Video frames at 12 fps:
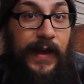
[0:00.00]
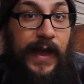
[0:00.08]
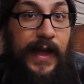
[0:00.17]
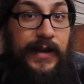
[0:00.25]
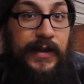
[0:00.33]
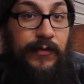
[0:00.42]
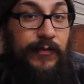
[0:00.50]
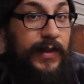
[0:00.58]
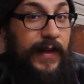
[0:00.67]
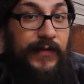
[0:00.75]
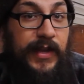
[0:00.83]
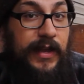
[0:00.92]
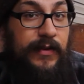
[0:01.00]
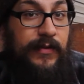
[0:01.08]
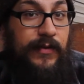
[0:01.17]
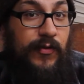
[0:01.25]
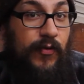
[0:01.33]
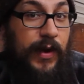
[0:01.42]
And you don't really have to get
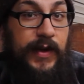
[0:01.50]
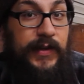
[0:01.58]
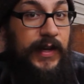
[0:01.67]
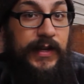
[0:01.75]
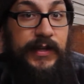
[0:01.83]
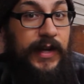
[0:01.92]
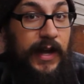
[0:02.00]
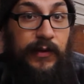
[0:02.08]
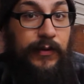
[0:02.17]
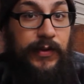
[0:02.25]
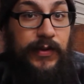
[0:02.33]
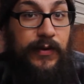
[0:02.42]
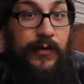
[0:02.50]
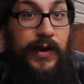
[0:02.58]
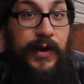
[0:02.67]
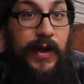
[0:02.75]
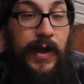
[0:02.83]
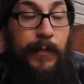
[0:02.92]
crazy into color
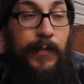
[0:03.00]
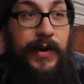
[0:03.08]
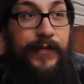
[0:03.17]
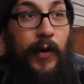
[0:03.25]
theory, but if